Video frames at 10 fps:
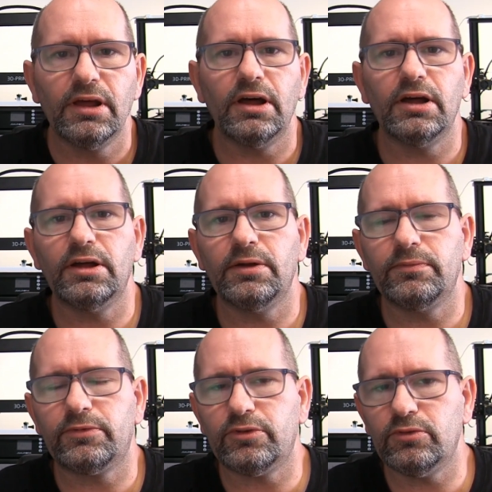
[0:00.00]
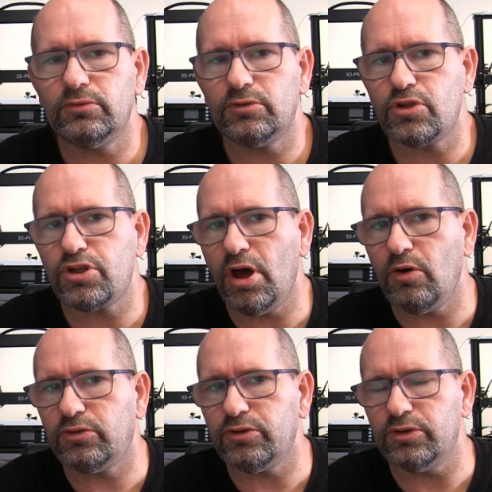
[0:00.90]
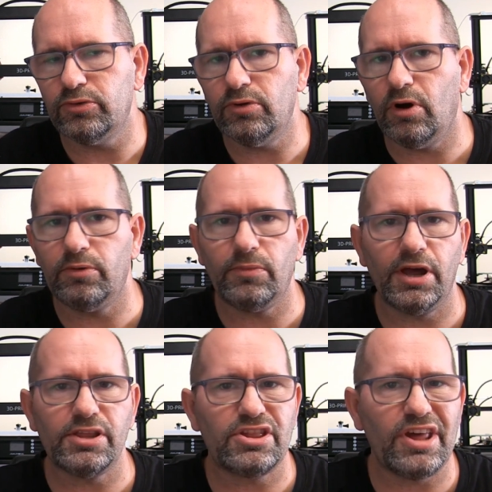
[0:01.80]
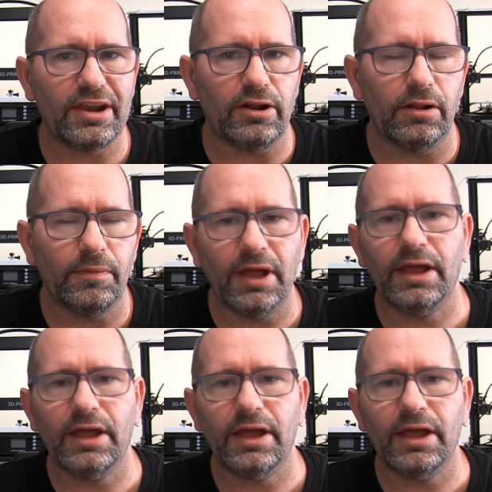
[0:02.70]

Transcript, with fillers: uh, to show to you on my channel.